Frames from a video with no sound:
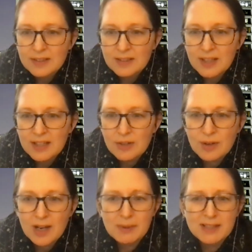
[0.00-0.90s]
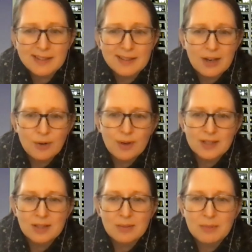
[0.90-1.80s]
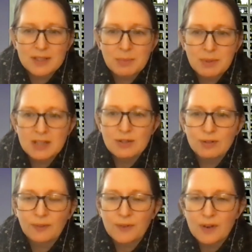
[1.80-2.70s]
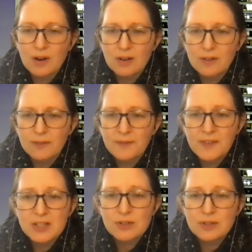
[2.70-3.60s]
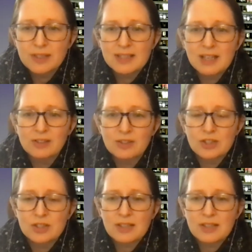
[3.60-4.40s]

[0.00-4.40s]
can you comment on how quantum is being used for artificial intelligence